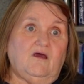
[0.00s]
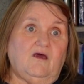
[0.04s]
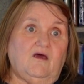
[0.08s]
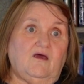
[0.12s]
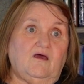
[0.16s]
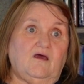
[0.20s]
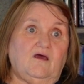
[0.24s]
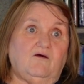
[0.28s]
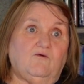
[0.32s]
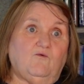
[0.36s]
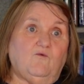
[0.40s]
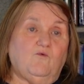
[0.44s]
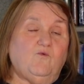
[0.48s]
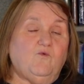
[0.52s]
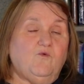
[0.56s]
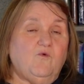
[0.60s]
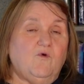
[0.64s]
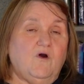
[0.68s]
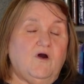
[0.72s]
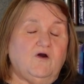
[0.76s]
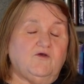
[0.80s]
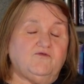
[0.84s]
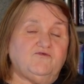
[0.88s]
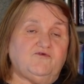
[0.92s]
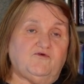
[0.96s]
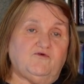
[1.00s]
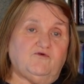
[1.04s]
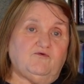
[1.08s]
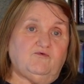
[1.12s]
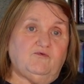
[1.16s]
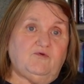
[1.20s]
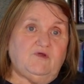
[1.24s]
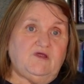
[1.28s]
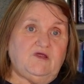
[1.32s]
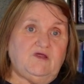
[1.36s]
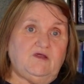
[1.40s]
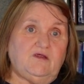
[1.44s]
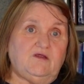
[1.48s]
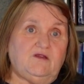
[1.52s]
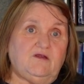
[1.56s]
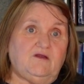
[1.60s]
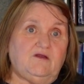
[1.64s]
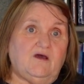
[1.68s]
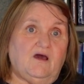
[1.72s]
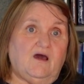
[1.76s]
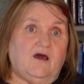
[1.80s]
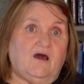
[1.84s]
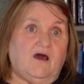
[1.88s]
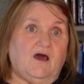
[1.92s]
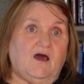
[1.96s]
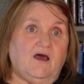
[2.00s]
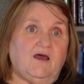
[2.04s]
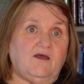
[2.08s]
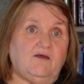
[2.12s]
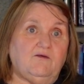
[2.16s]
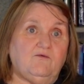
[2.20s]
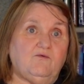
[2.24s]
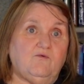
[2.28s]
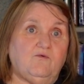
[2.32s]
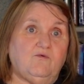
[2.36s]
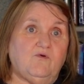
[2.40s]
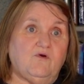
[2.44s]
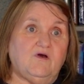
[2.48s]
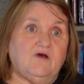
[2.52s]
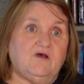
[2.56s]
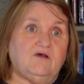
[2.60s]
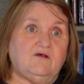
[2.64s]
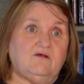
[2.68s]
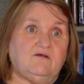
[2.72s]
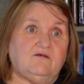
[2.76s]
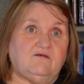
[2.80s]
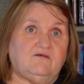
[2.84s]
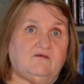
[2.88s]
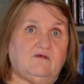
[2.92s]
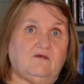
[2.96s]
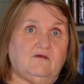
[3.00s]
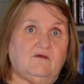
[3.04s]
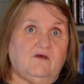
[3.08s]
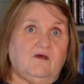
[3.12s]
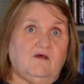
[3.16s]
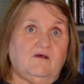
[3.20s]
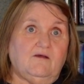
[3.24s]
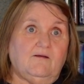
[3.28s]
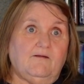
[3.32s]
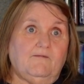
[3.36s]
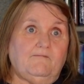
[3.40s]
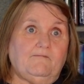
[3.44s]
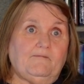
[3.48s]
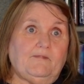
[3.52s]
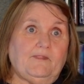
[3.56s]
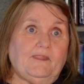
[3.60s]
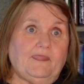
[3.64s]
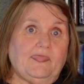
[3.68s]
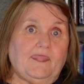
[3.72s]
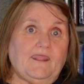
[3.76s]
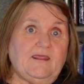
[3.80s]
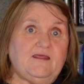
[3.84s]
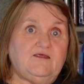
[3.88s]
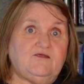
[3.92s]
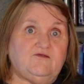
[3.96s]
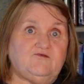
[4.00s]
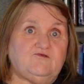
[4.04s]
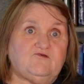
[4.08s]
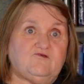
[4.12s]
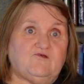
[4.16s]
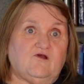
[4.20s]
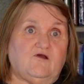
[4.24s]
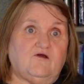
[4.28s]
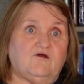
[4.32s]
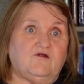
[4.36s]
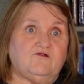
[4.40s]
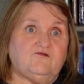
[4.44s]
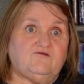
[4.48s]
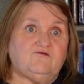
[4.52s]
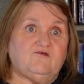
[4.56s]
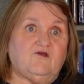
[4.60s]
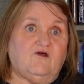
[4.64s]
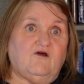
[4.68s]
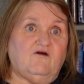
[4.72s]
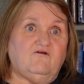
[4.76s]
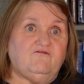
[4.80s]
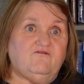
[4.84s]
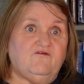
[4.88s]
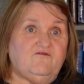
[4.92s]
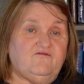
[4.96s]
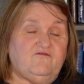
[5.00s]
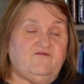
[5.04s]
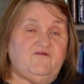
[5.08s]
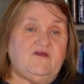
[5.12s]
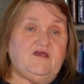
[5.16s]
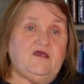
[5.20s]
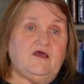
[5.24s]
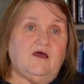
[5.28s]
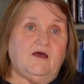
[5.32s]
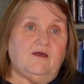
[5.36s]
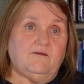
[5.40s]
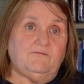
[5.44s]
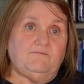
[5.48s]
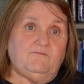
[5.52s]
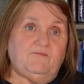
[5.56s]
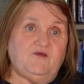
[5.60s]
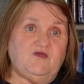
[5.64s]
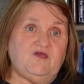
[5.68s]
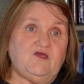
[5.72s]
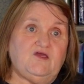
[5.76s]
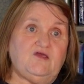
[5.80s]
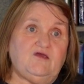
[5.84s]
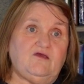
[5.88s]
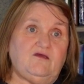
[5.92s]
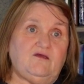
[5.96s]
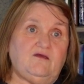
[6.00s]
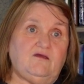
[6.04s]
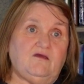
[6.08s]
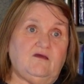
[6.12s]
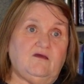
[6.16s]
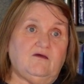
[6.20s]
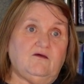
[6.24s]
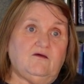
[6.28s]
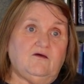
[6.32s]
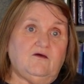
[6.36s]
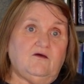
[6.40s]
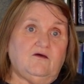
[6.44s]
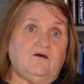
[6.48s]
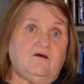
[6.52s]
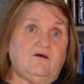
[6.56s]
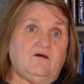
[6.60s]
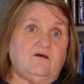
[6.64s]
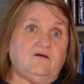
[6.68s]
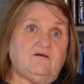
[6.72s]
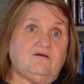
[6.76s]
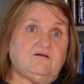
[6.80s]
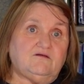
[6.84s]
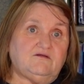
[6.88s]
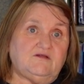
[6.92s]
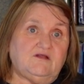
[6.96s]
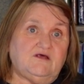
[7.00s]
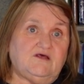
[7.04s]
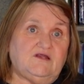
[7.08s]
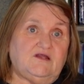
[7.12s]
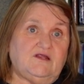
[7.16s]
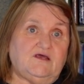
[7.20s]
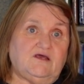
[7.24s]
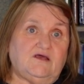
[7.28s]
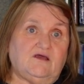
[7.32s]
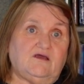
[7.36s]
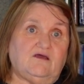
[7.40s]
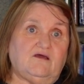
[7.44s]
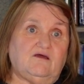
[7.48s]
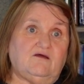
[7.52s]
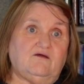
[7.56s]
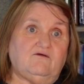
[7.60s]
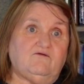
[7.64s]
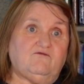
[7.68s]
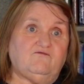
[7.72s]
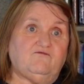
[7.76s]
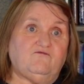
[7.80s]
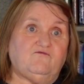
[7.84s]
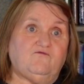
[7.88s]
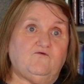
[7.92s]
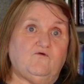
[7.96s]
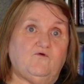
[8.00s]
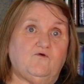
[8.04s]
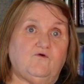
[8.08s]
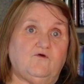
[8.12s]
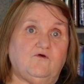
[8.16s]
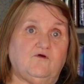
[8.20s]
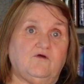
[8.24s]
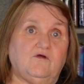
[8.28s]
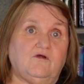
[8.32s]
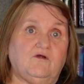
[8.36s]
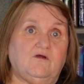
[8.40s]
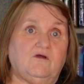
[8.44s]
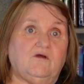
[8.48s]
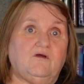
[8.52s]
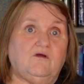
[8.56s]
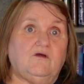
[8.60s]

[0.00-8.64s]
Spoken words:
At Walter Reed, I was in charge of a VIP clinic for